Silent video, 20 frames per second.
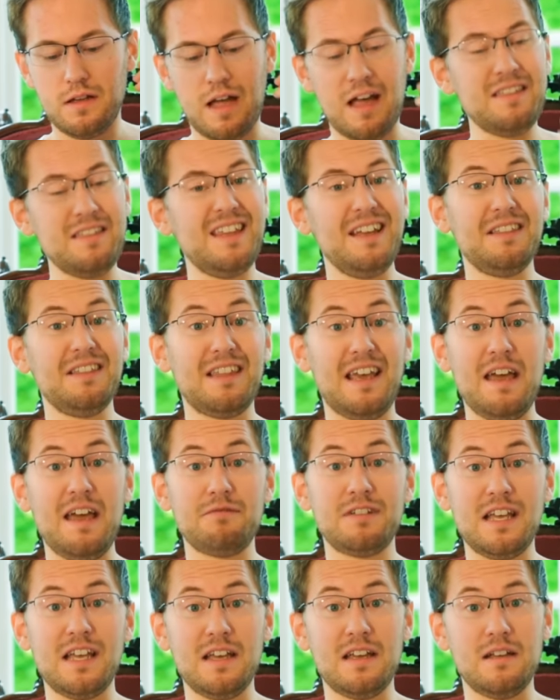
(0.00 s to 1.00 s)
I think they
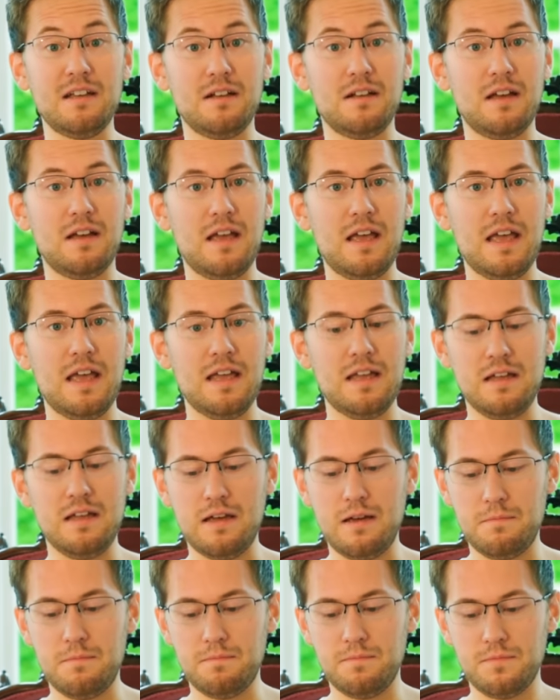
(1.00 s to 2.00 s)
have taken
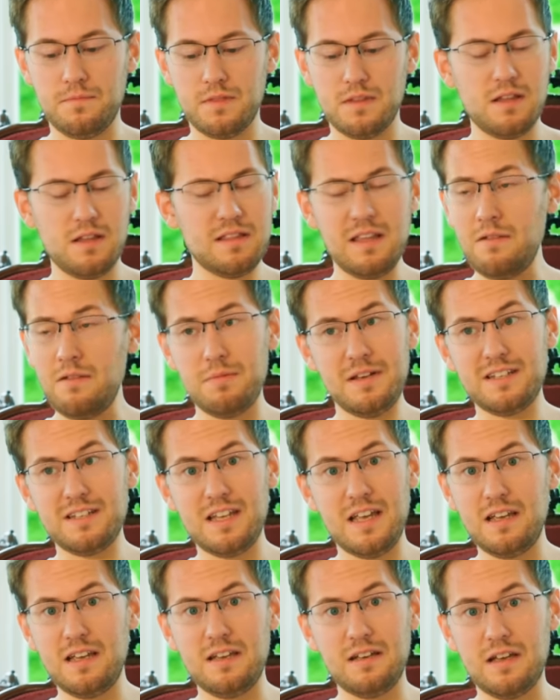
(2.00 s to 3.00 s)
a uh, they've been
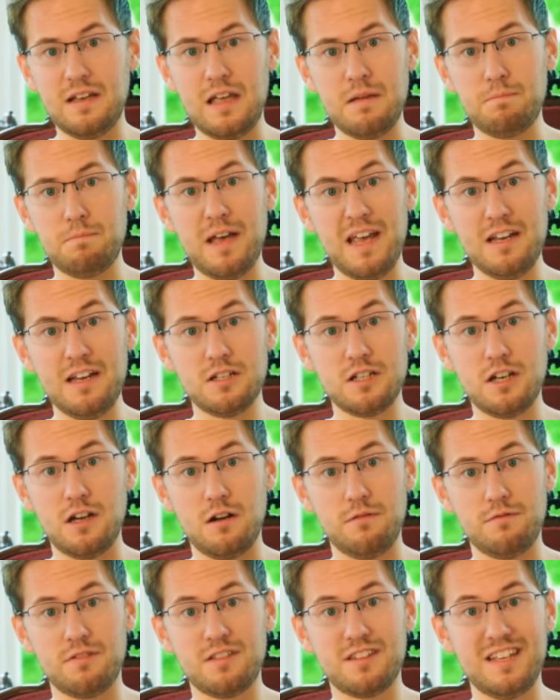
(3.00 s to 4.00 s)
taking a page
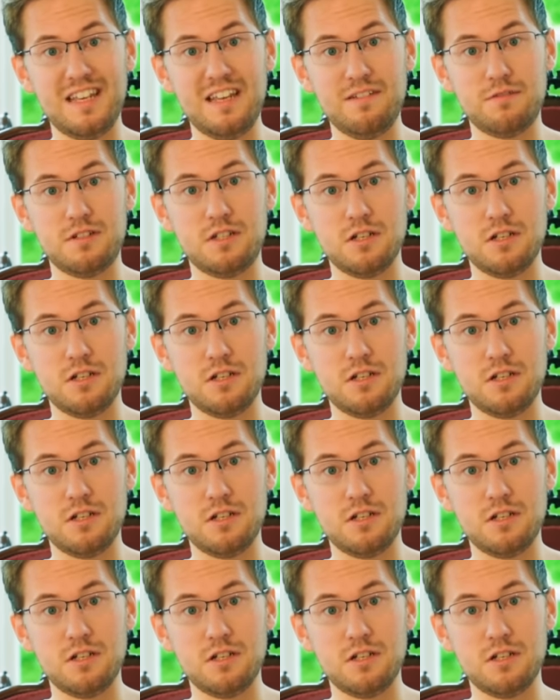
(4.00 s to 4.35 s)
out of Steve